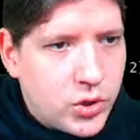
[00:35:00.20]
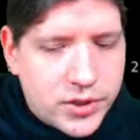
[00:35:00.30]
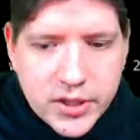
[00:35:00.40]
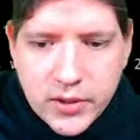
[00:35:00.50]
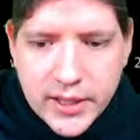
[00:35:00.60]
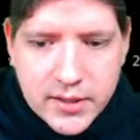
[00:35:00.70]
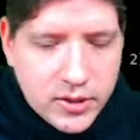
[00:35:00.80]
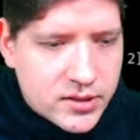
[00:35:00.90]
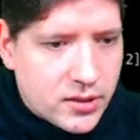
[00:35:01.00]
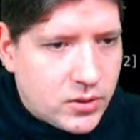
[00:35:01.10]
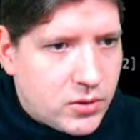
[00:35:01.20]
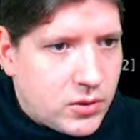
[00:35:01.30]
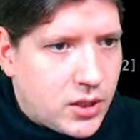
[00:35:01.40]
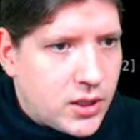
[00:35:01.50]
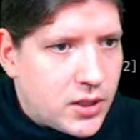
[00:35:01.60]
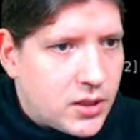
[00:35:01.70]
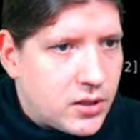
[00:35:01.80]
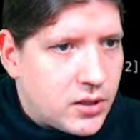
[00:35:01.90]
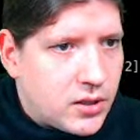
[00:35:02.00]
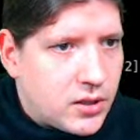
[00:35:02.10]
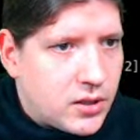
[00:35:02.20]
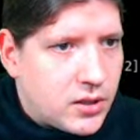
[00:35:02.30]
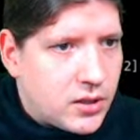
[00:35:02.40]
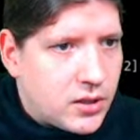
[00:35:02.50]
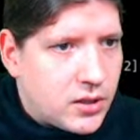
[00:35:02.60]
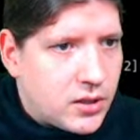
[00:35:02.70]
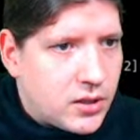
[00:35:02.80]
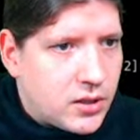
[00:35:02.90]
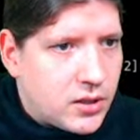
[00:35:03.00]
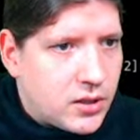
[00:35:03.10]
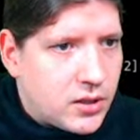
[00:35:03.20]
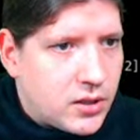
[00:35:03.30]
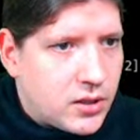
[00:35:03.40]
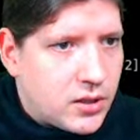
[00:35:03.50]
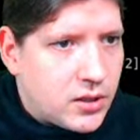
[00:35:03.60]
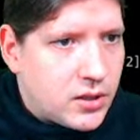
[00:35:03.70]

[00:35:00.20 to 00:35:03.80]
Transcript: let's also, just for good measure,